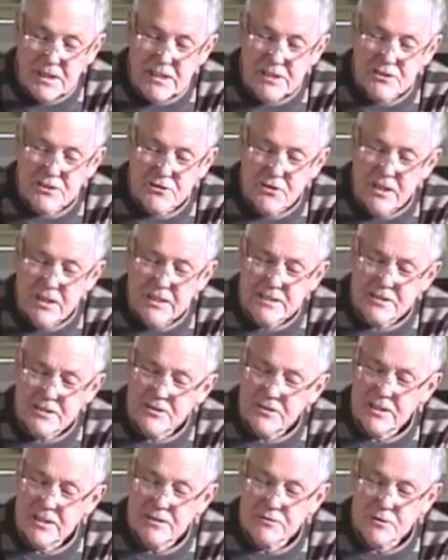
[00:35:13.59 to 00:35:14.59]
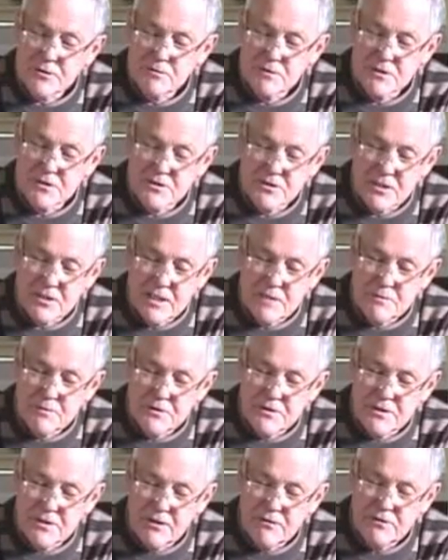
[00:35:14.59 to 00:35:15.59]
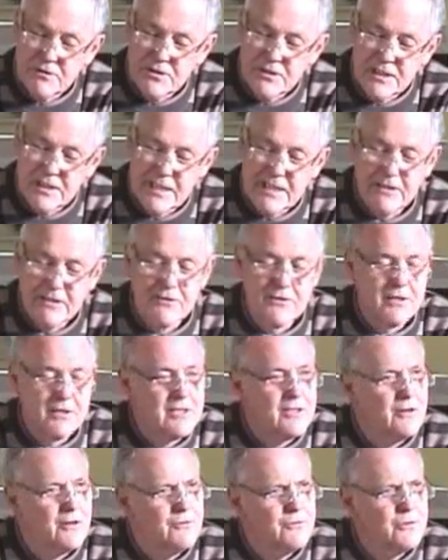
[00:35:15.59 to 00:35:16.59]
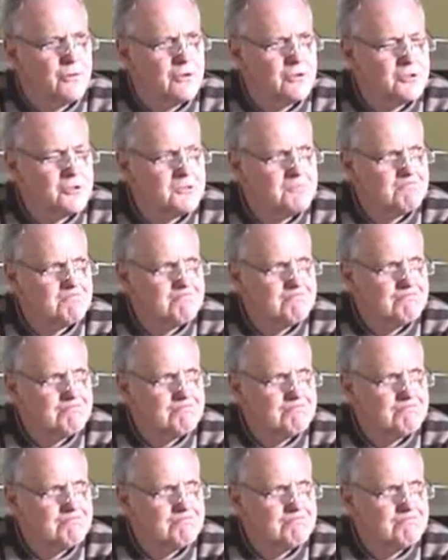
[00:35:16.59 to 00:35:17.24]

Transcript: He tried to think of something to say, but the only thing he could think of was,